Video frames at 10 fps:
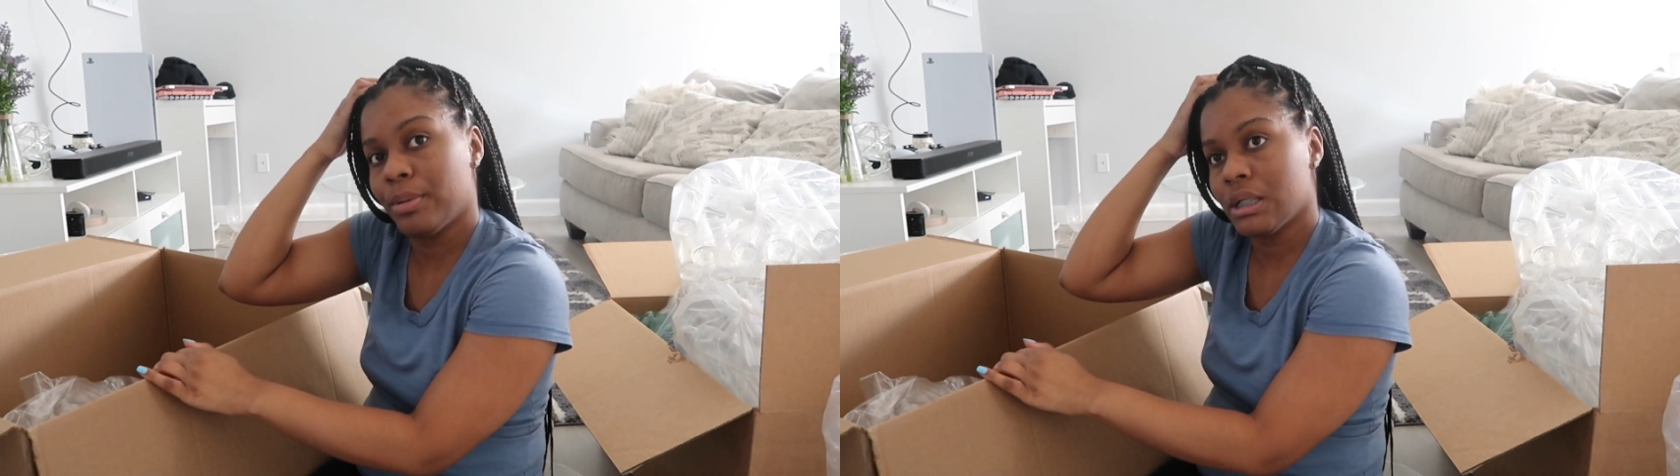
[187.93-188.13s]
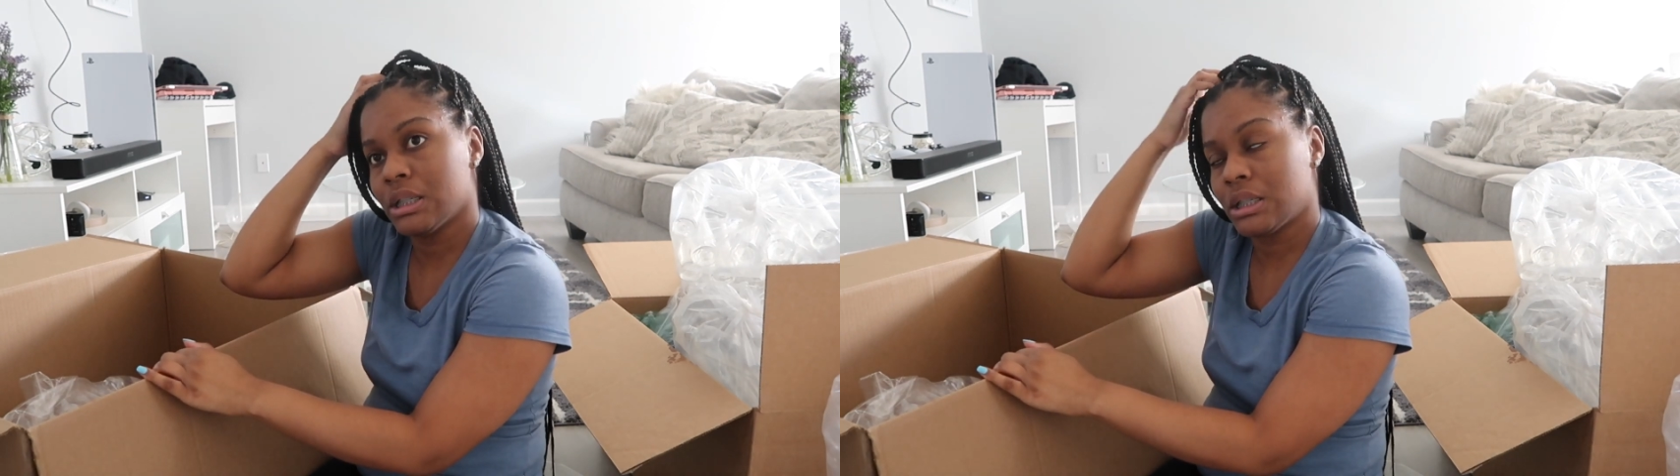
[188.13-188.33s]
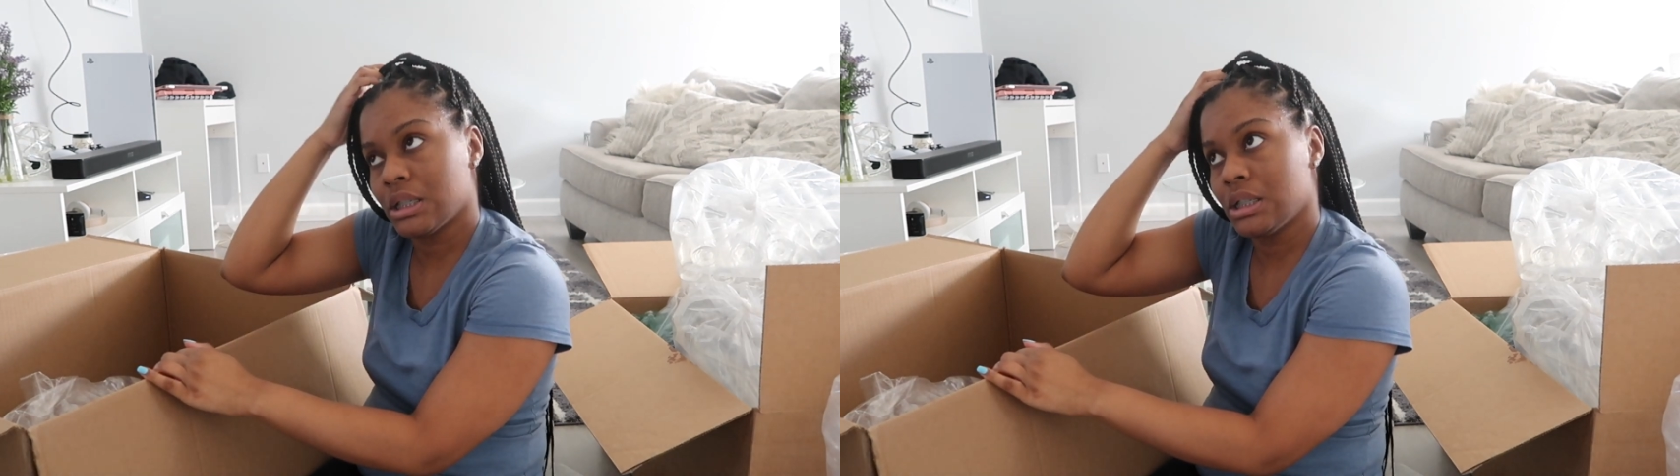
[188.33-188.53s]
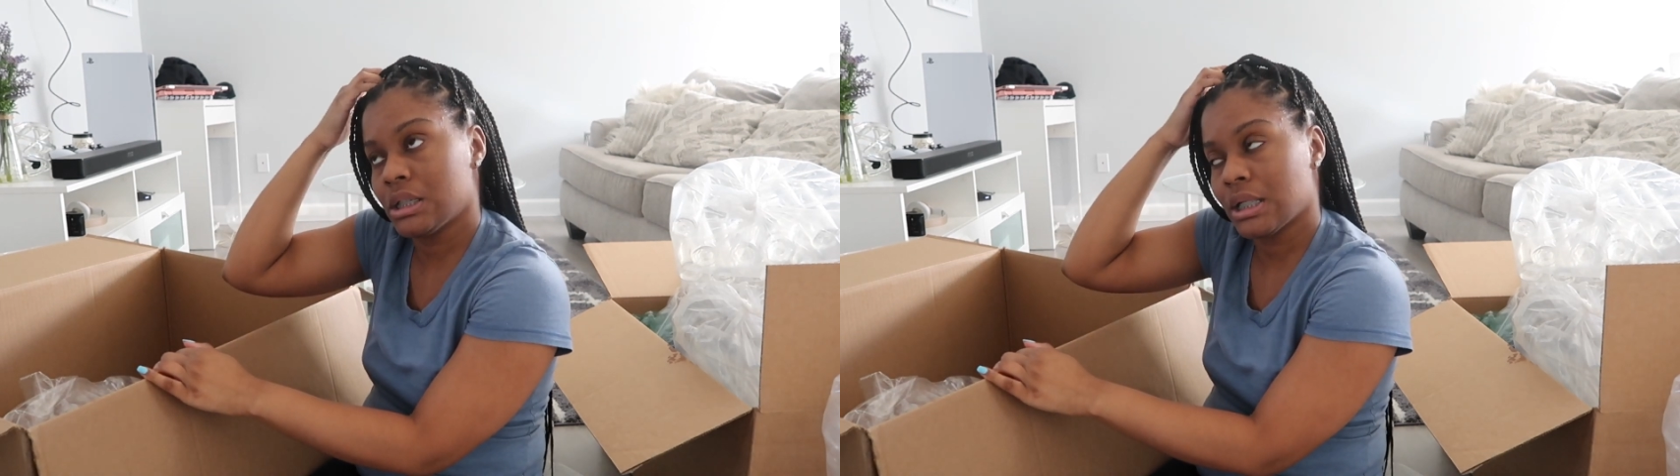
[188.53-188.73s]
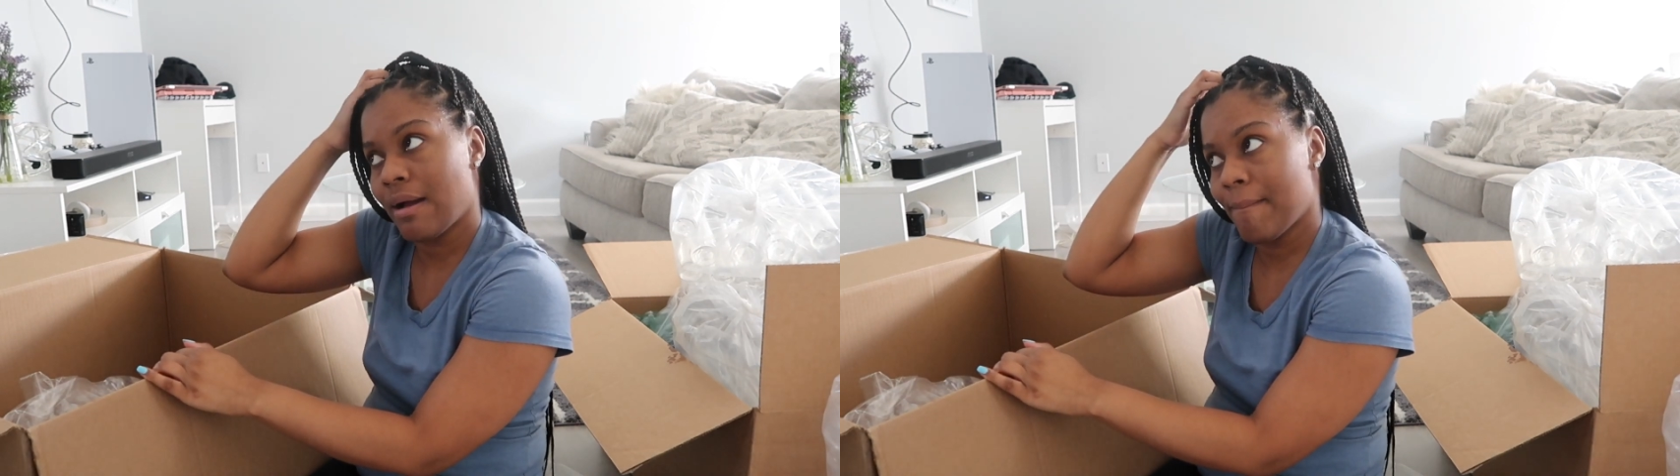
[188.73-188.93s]
but
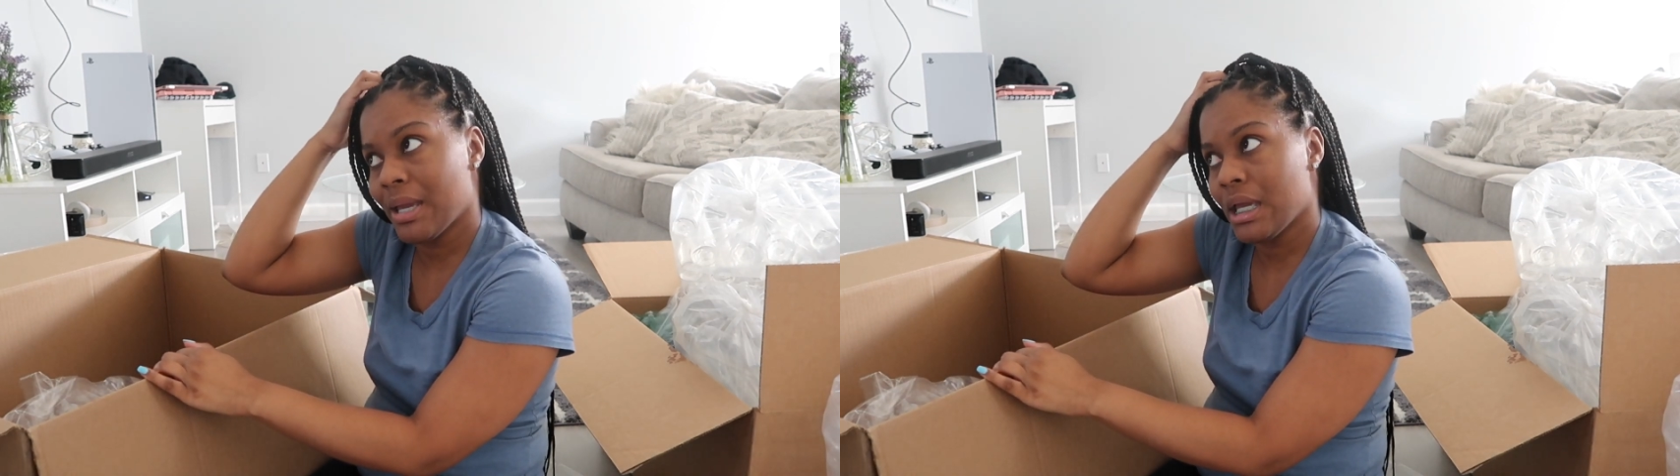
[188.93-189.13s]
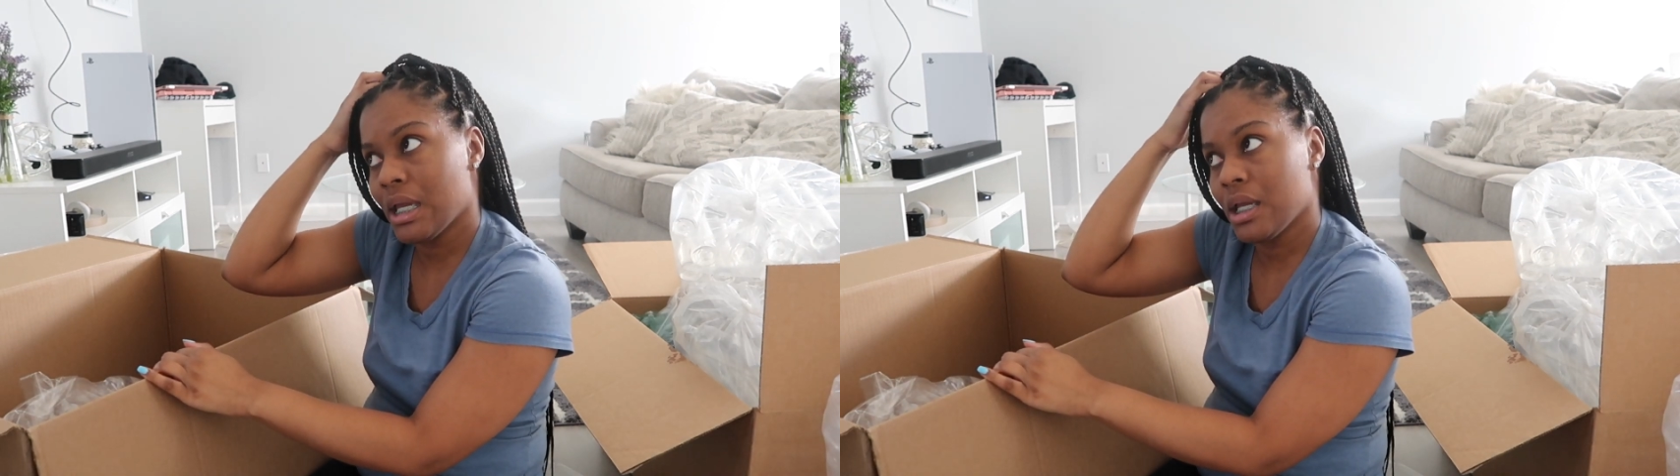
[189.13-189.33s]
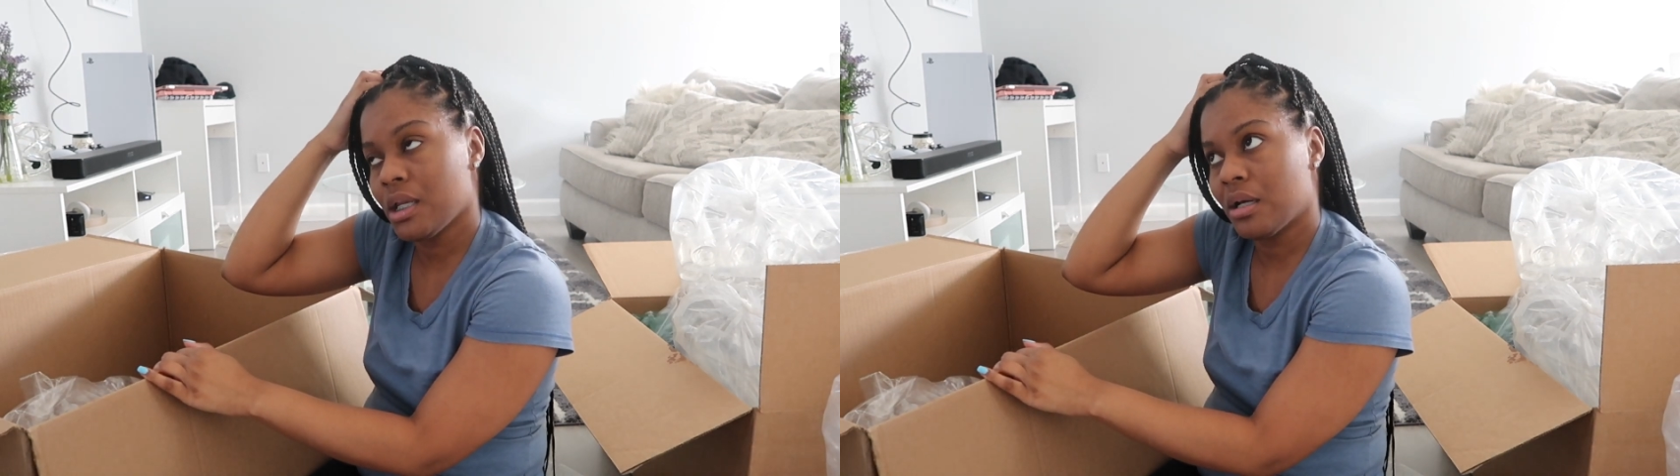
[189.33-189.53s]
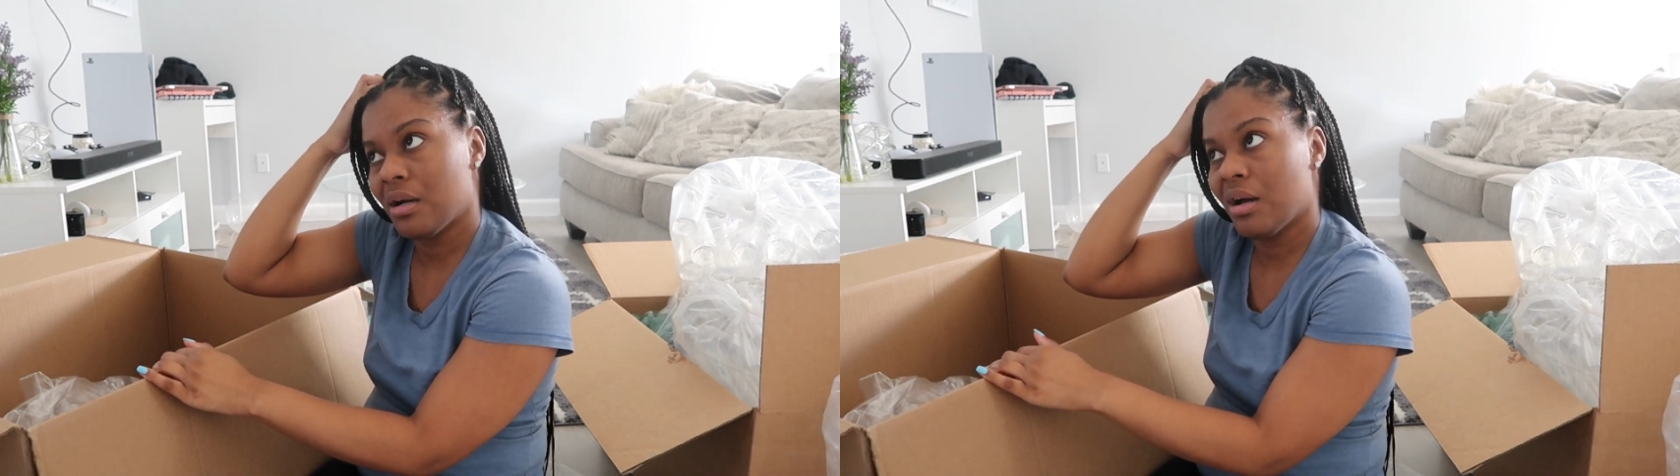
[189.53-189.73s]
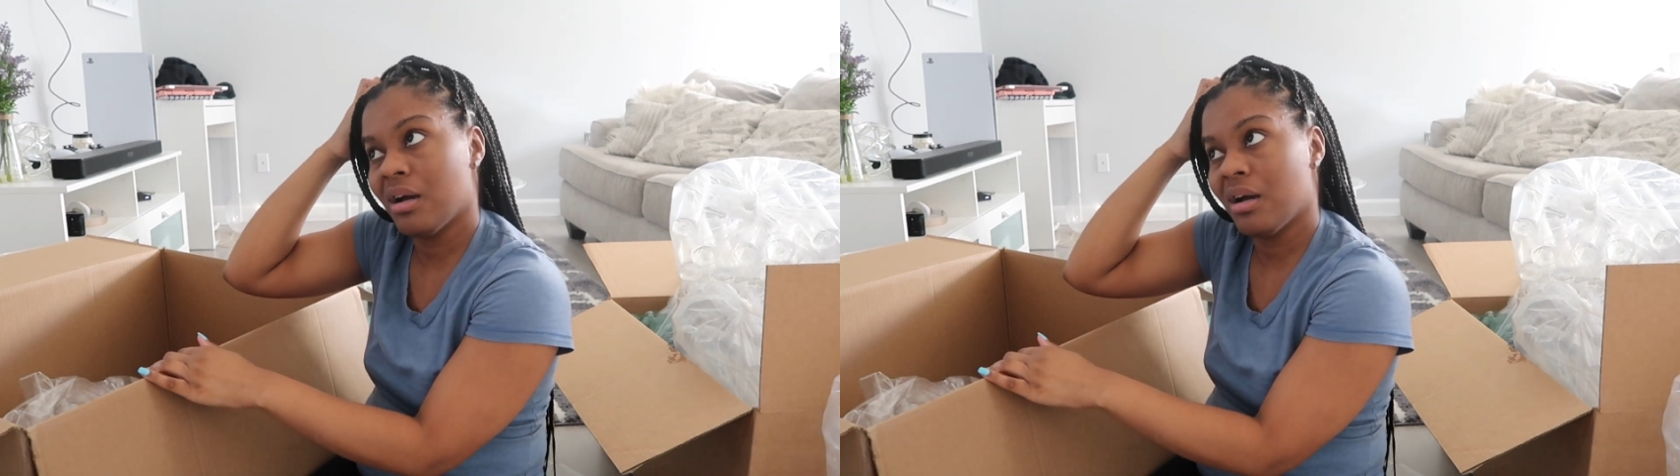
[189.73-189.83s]
since I made